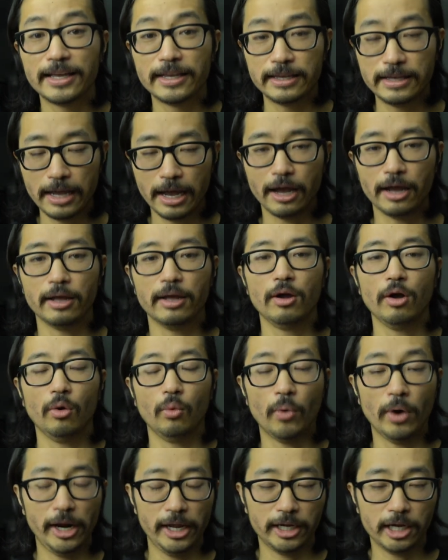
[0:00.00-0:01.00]
Yet
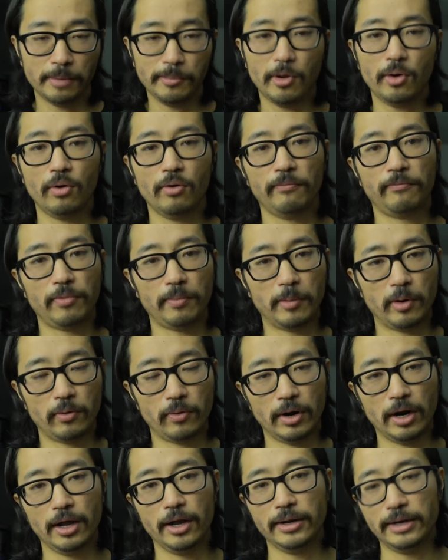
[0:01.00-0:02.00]
when I come home from a
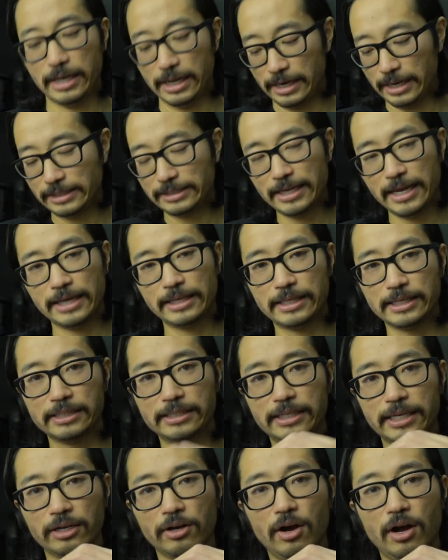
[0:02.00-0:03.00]
run and I take
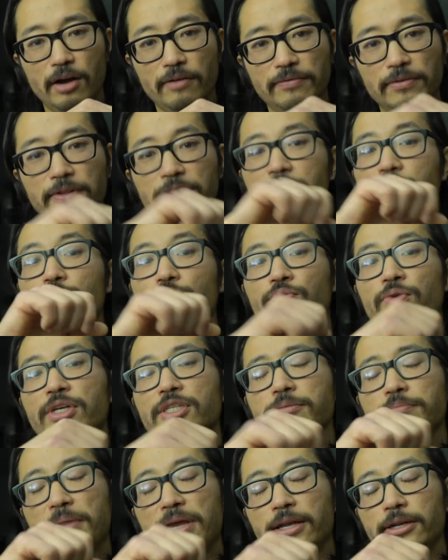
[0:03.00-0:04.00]
this thing off, this
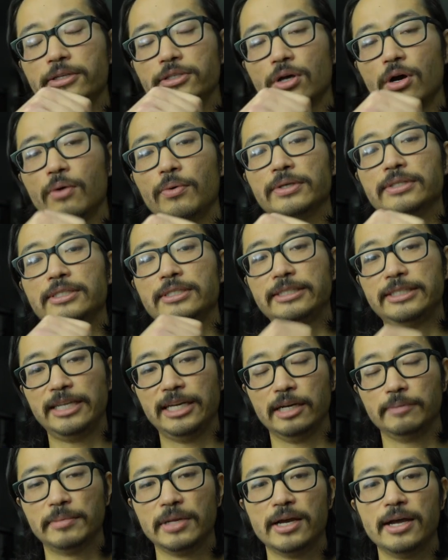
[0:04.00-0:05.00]
wristband is always
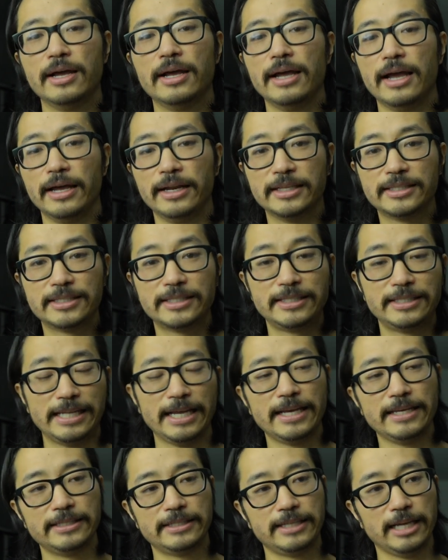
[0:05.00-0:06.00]
damp and it
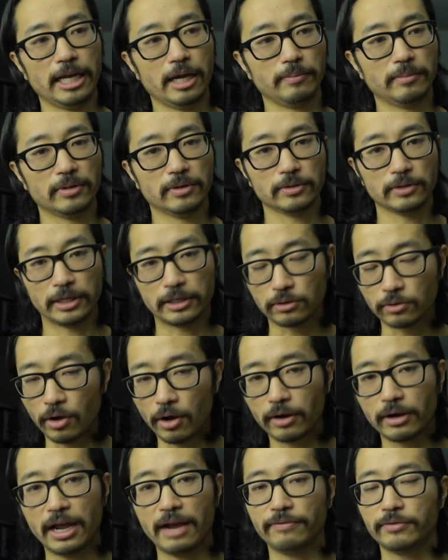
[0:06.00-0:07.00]
stays damp like
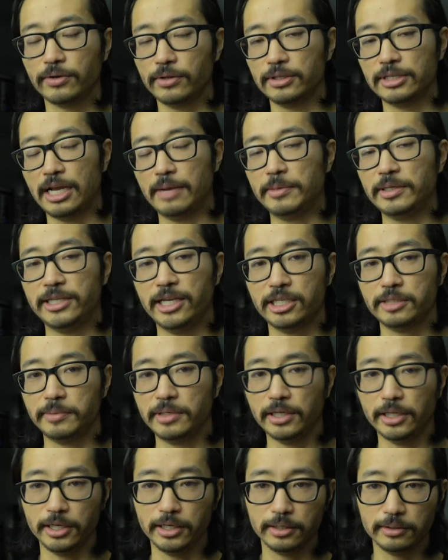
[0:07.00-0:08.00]
long after the time it takes
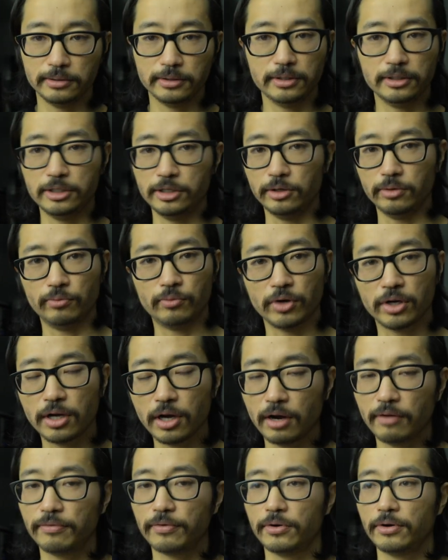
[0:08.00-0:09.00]
me to like, you know,
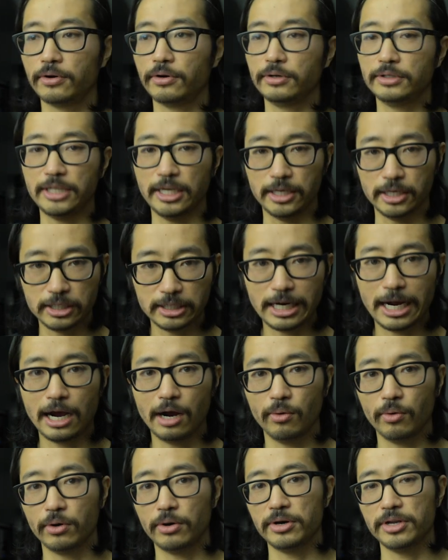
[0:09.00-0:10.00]
recover, take a
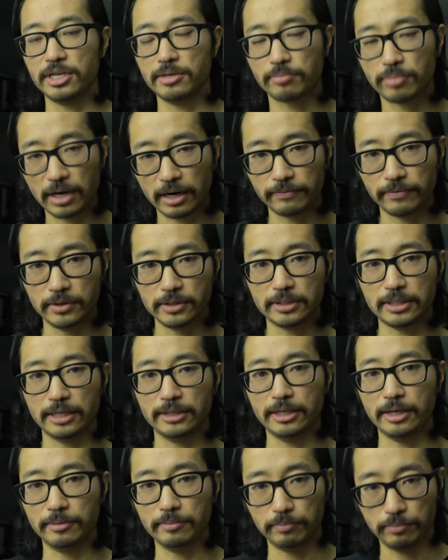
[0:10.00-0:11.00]
shower, eat breakfast,
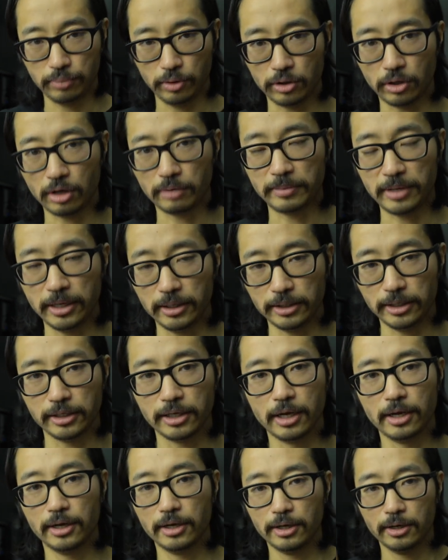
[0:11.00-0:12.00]
and then put all my like,
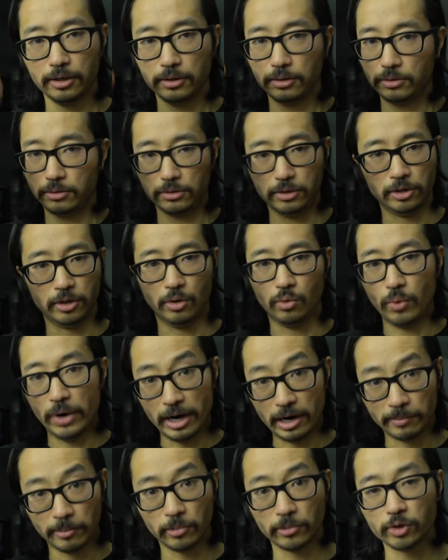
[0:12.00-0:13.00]
you know,
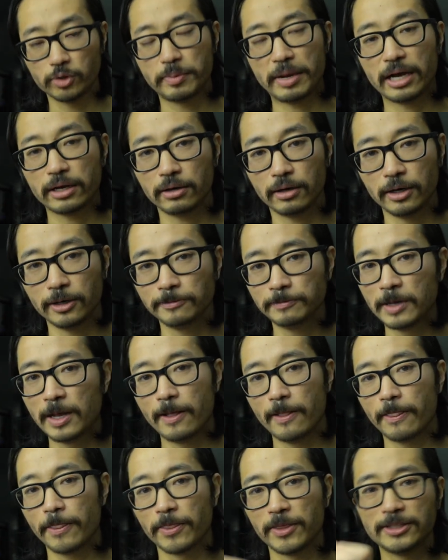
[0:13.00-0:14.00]
wearables back on.
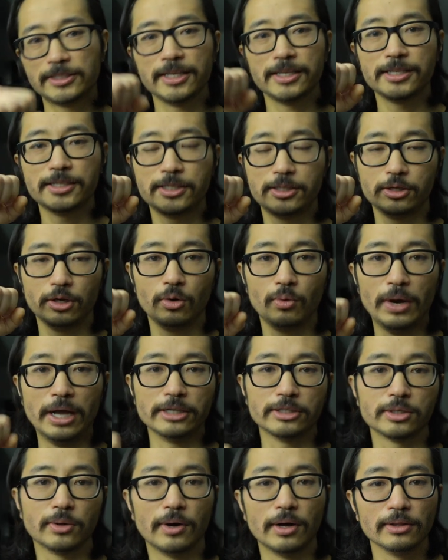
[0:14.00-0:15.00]
This thing is still
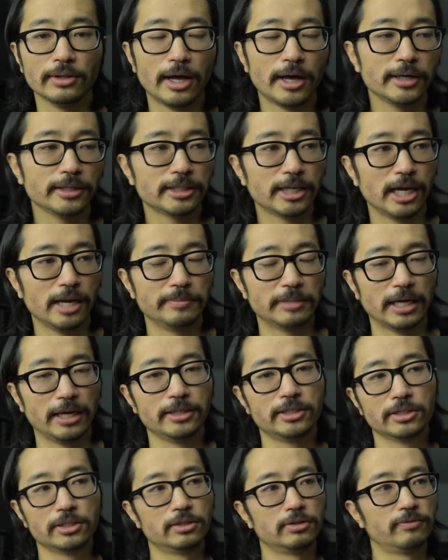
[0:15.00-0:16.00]
wet. So a lot of times
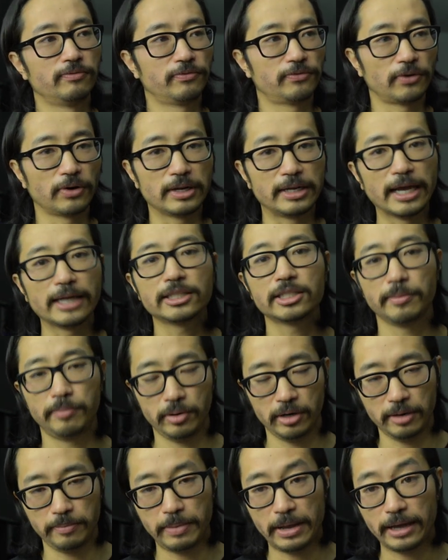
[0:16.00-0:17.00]
I just forget to
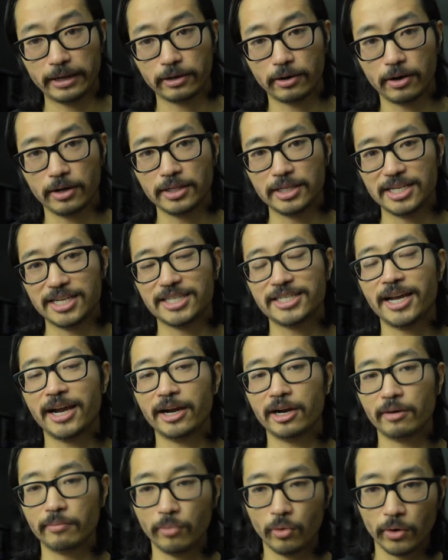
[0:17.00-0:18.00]
put it back on the
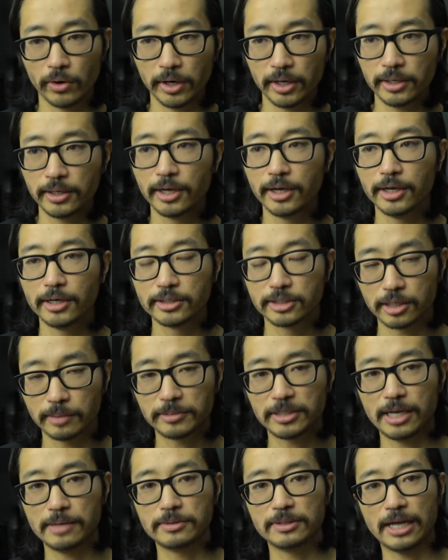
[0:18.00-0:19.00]
entire morning,
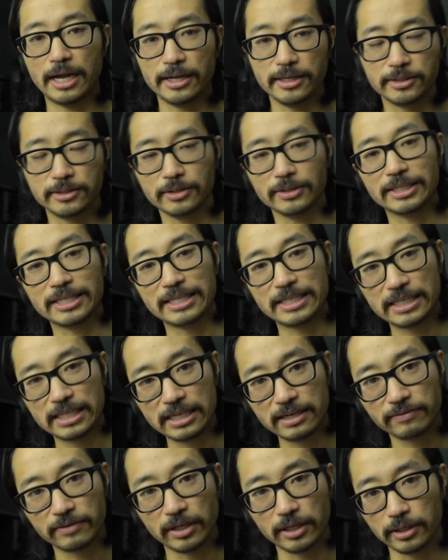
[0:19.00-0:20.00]
sometimes not until the
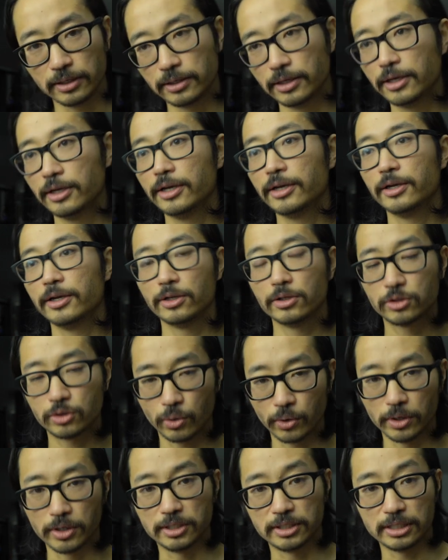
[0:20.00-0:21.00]
evening
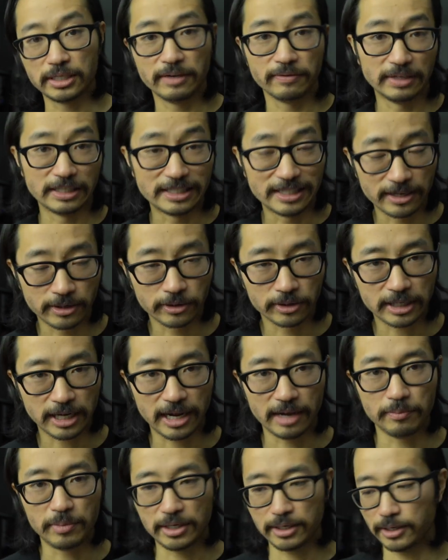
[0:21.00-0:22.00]
towards even dinner
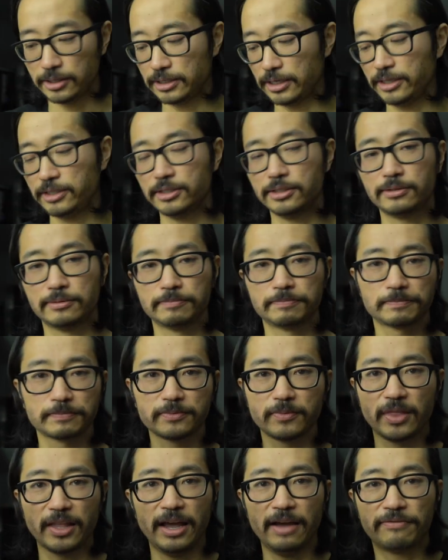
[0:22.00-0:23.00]
time because I just
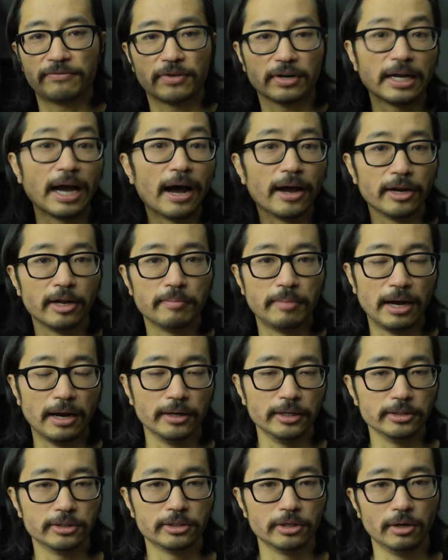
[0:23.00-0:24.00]
have forgotten
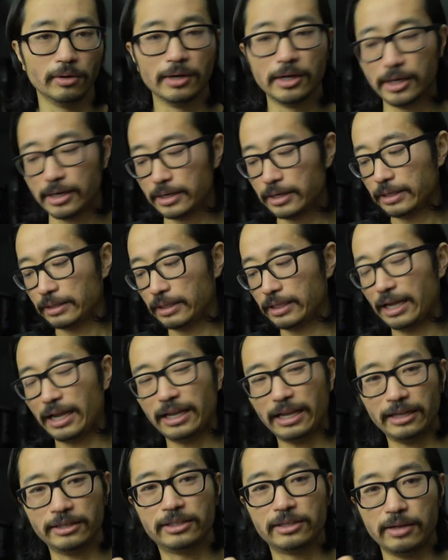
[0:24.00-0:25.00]
about it. So
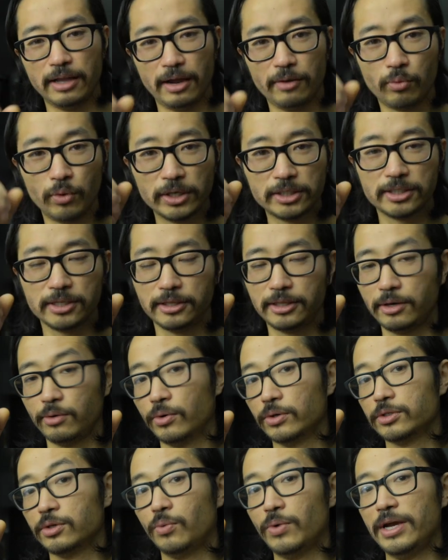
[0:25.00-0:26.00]
I wish that there
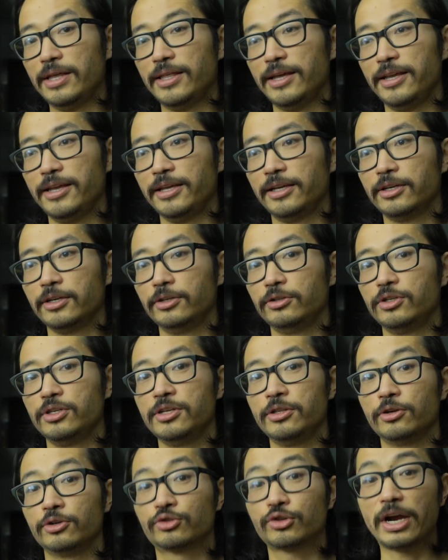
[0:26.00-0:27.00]
was a way that it could
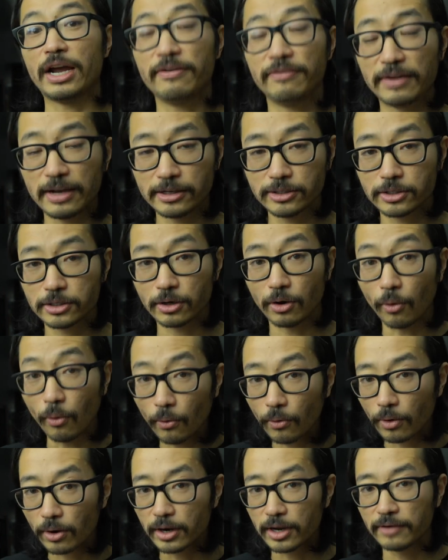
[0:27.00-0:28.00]
either dry faster
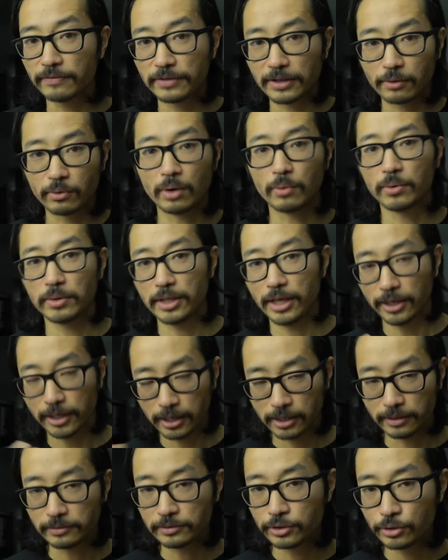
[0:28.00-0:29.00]
or if they went with that
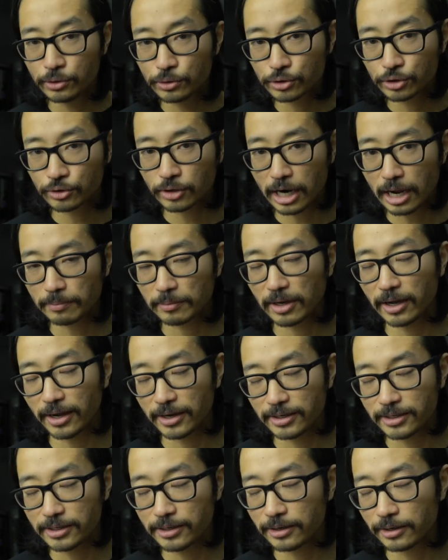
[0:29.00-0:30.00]
kind of two strap
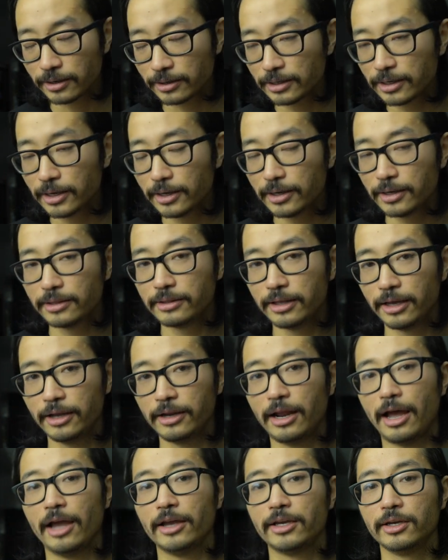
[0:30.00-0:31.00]
idea,
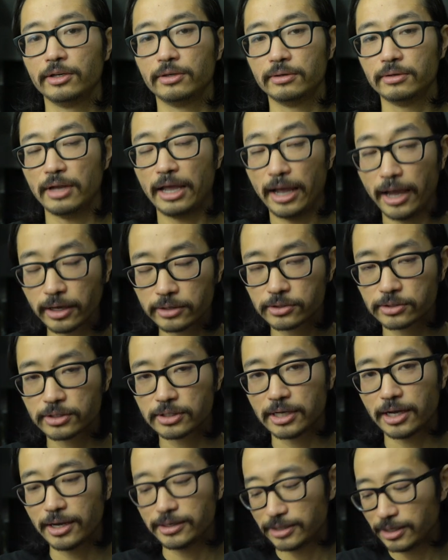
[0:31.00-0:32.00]
then I could
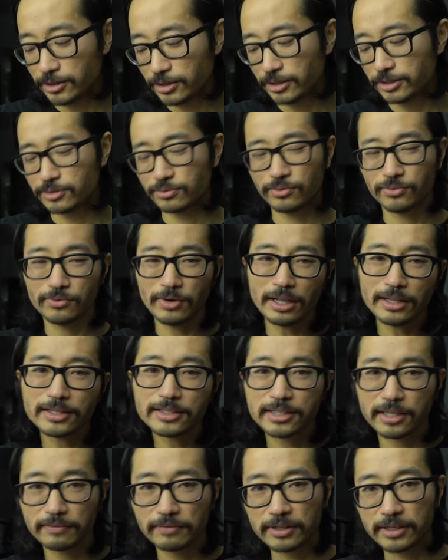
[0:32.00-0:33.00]
exercise. And it's
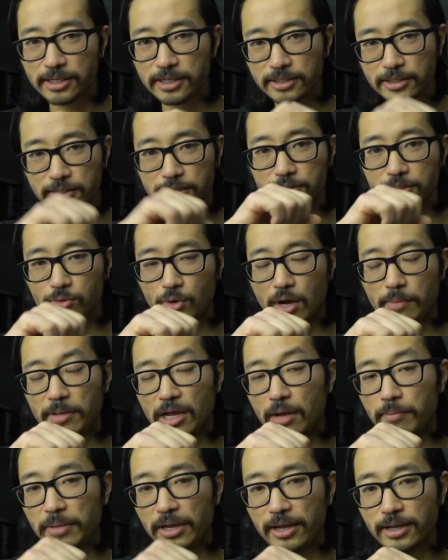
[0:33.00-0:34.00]
relatively easy to swap
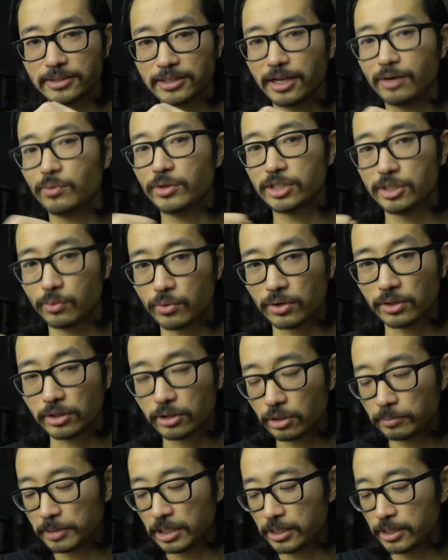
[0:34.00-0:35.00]
out bands. I wish it were a
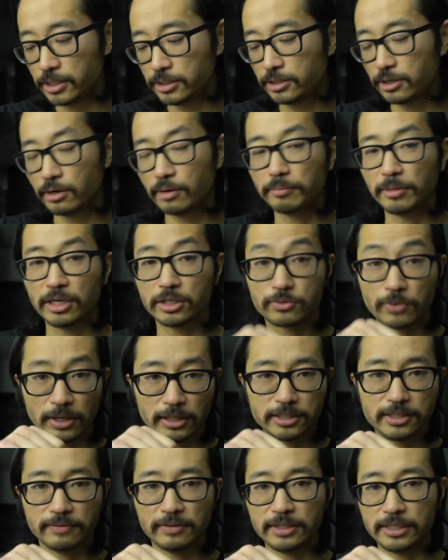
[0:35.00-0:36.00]
little bit easier, but it's
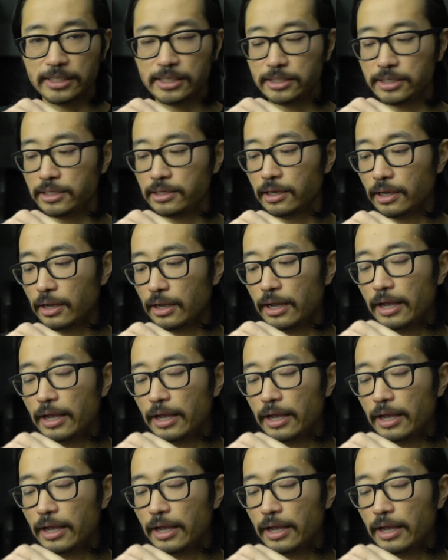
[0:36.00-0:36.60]
relatively easy.